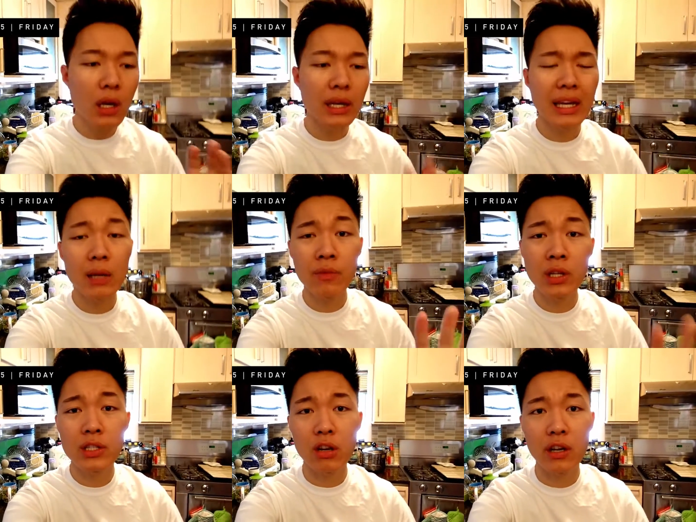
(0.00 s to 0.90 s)
Again, I'm
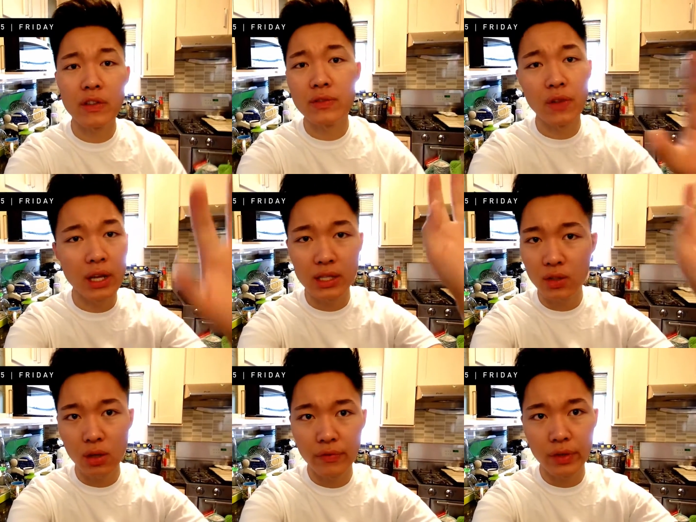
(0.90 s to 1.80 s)
really sorry this vlog is
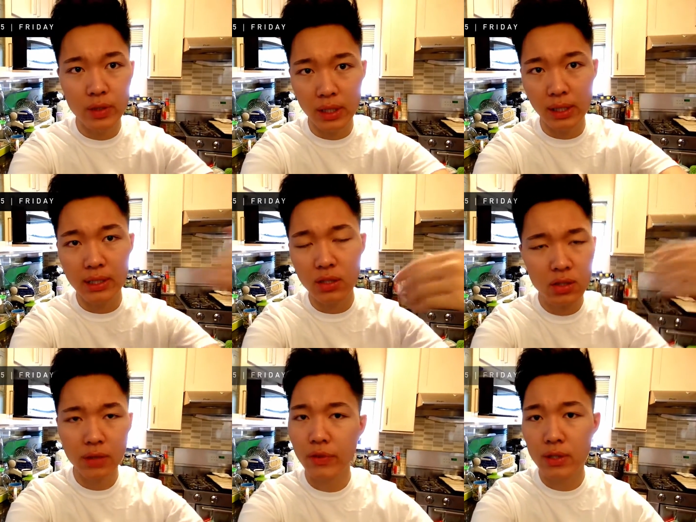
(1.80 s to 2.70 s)
so confusing. It's
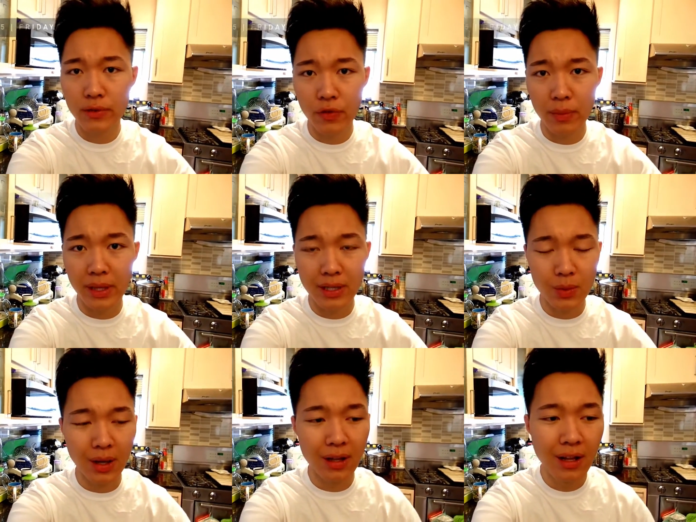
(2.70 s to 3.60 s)
also confusing for me as
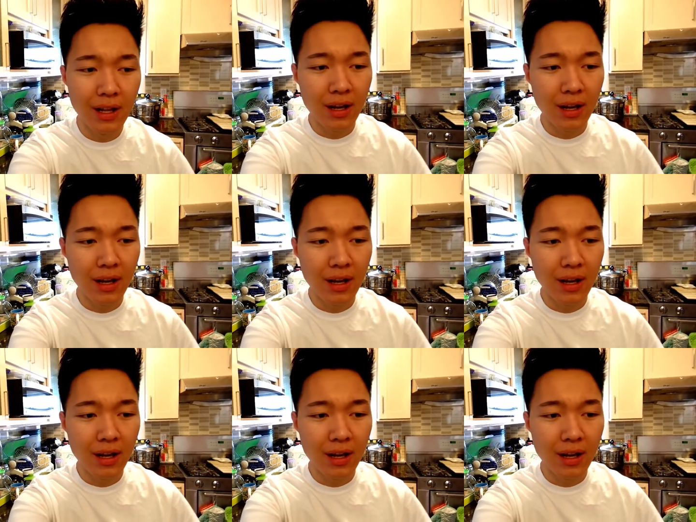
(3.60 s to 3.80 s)
well.